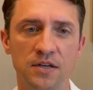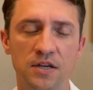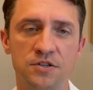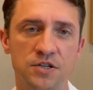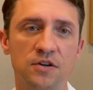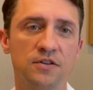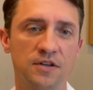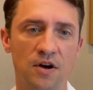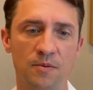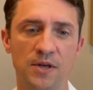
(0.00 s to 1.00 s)
In general, the
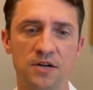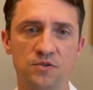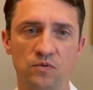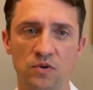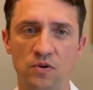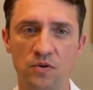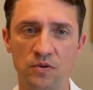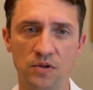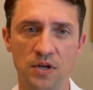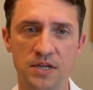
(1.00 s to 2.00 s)
gallbladder's
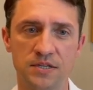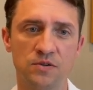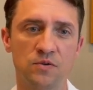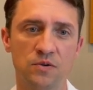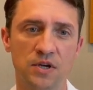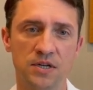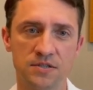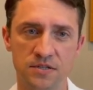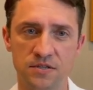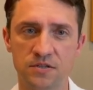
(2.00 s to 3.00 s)
role as an organ
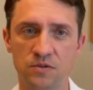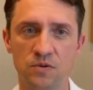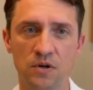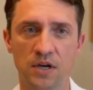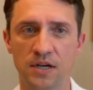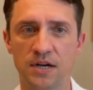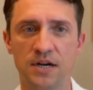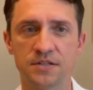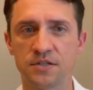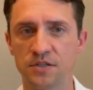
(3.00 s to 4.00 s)
is to store and
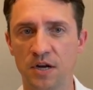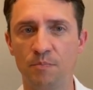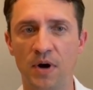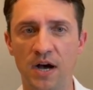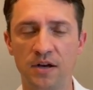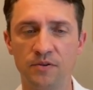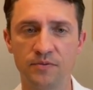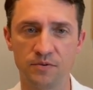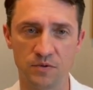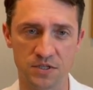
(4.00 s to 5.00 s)
concentrate bile,
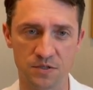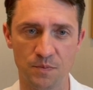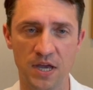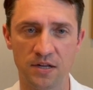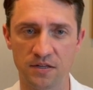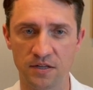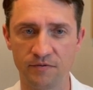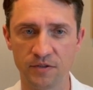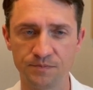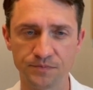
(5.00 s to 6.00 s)
which is made in the
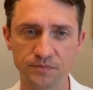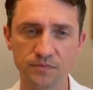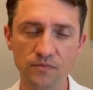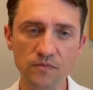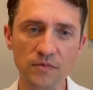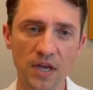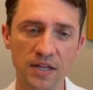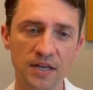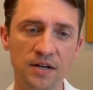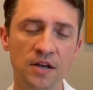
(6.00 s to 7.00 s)
liver.
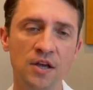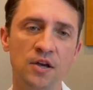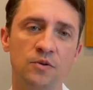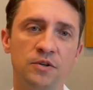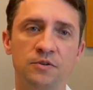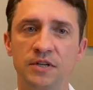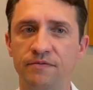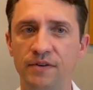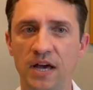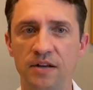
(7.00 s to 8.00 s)
And then when you eat
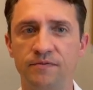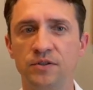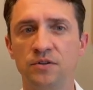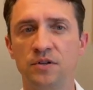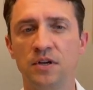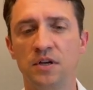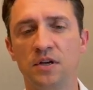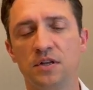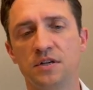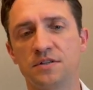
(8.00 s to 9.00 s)
fatty food,
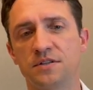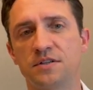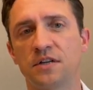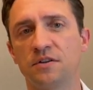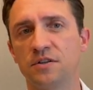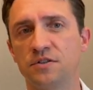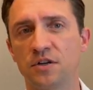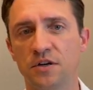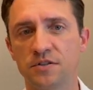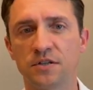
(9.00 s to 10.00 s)
there's a signal that
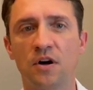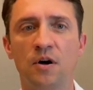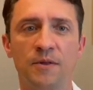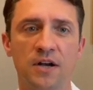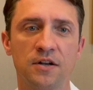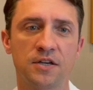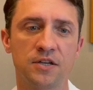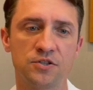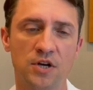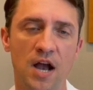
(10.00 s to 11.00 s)
triggers the gallbladder to
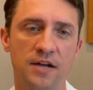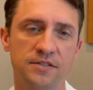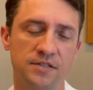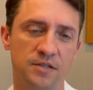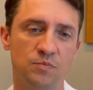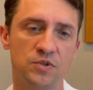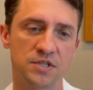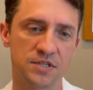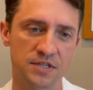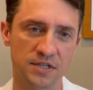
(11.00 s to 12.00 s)
contract. It
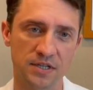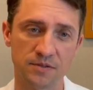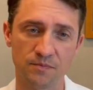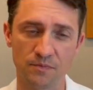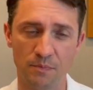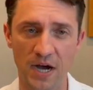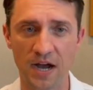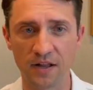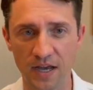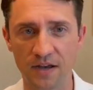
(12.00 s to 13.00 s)
pushes the
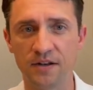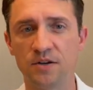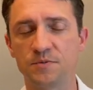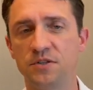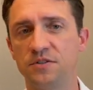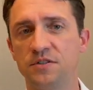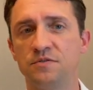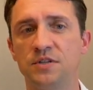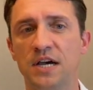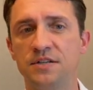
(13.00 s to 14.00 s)
bile out and helps you to
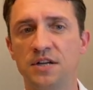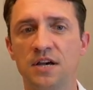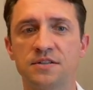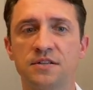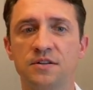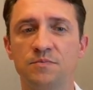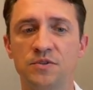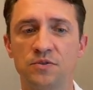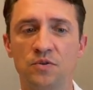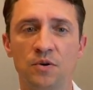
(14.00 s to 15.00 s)
digest and
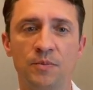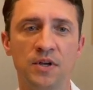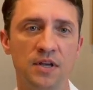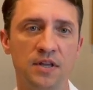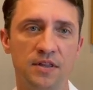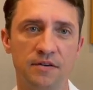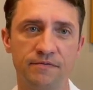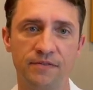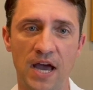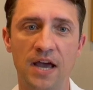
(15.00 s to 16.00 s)
absorb the
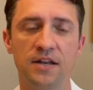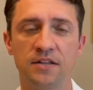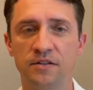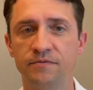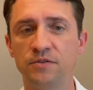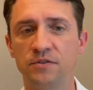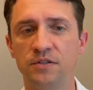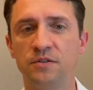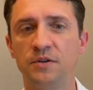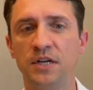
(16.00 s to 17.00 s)
fat in the food that
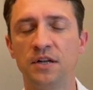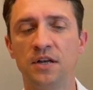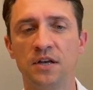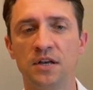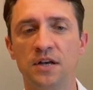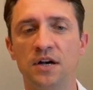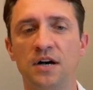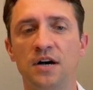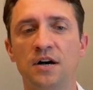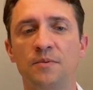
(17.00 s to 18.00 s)
you eat.
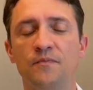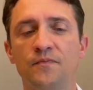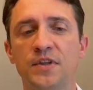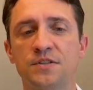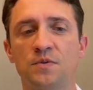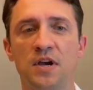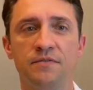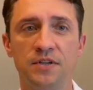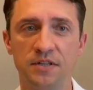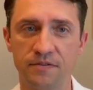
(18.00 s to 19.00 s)
That's why
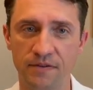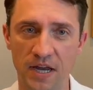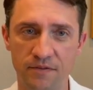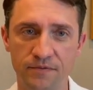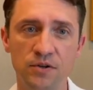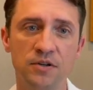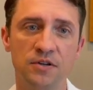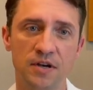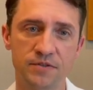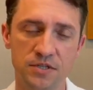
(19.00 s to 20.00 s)
if you eat the fatty food and
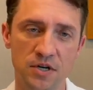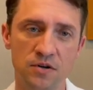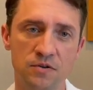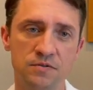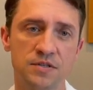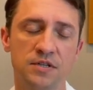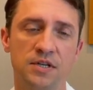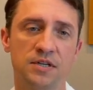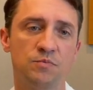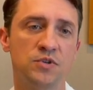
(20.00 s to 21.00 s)
you have stones,
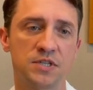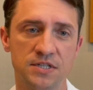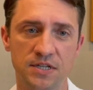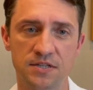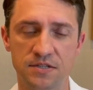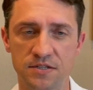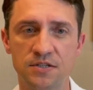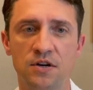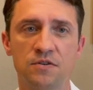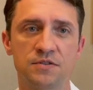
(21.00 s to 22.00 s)
it pushes against the
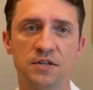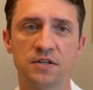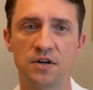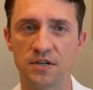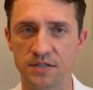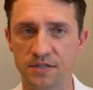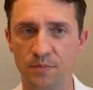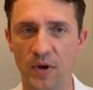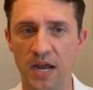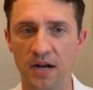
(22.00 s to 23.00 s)
stones and it causes the
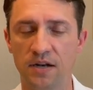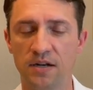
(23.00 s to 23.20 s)
pain.